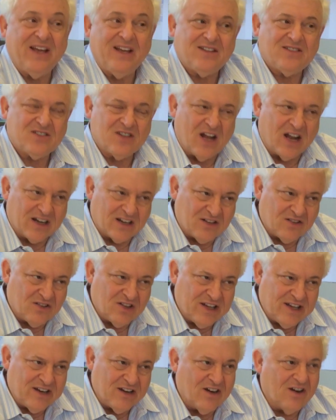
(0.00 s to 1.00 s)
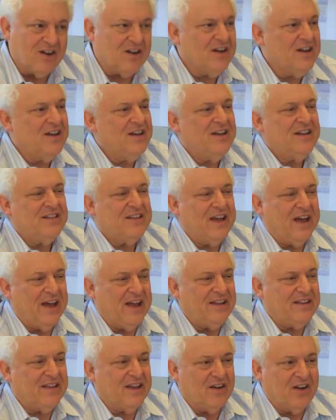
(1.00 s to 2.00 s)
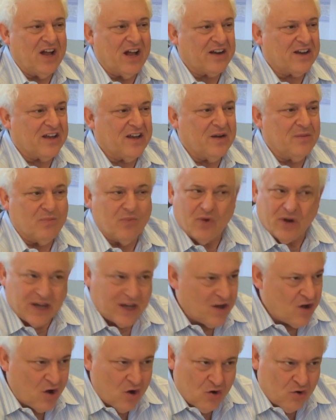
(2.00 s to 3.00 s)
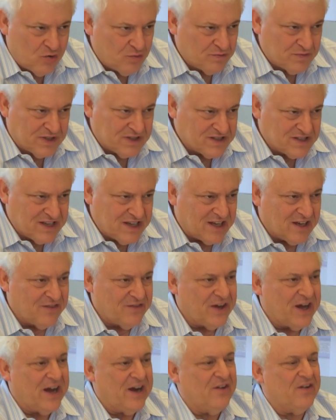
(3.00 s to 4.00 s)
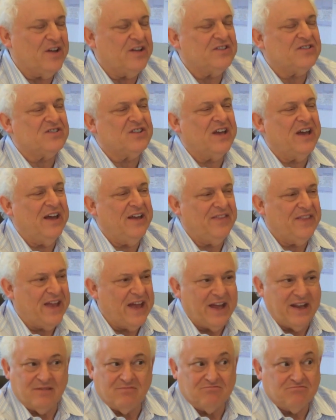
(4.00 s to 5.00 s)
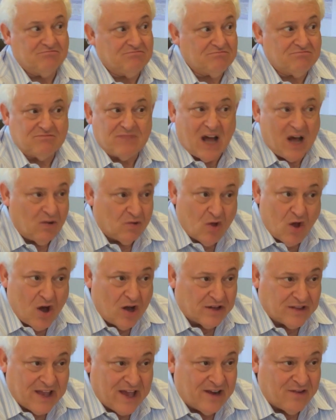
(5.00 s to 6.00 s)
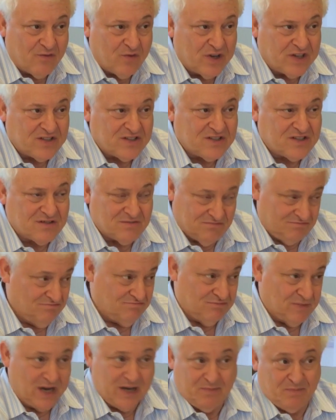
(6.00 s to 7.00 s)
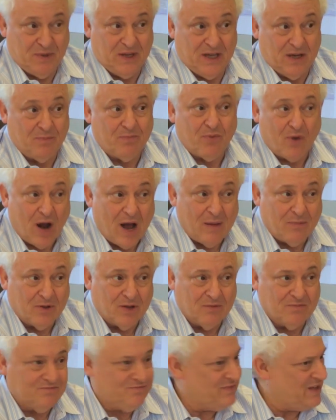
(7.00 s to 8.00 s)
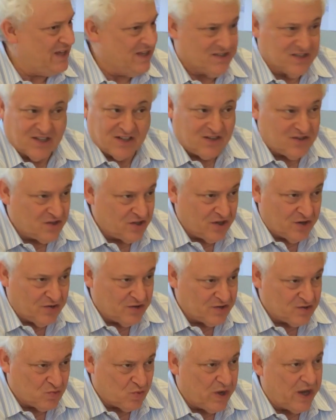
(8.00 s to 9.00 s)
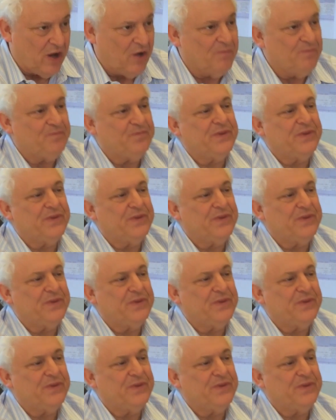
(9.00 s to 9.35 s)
it's not clear that they're not going to bring home the Zika virus, and then how long that risk might be a problem isn't clear as well.